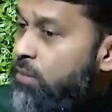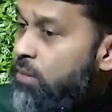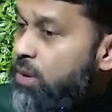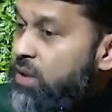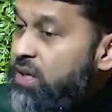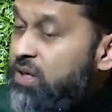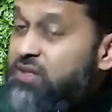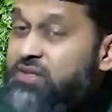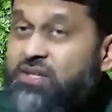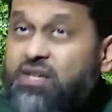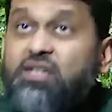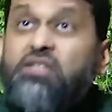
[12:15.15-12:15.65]

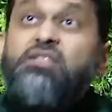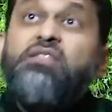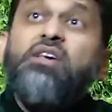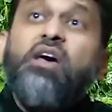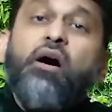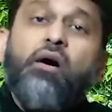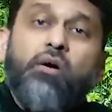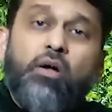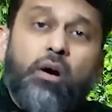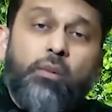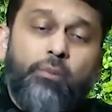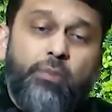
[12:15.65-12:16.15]
He says,
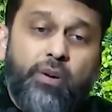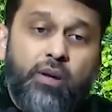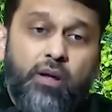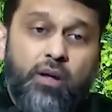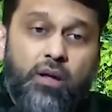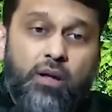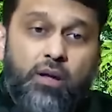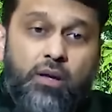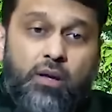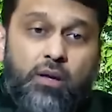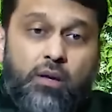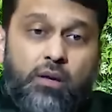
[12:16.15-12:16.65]
Ya Rab,
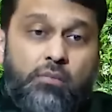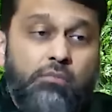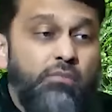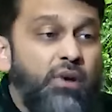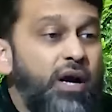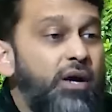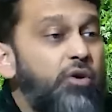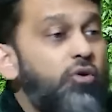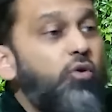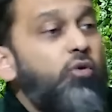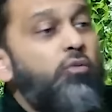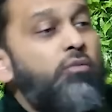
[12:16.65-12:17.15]

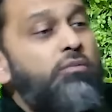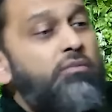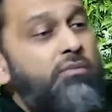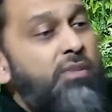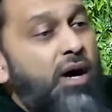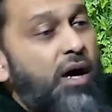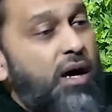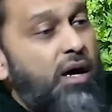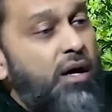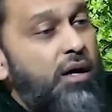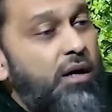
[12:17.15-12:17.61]
my ummah,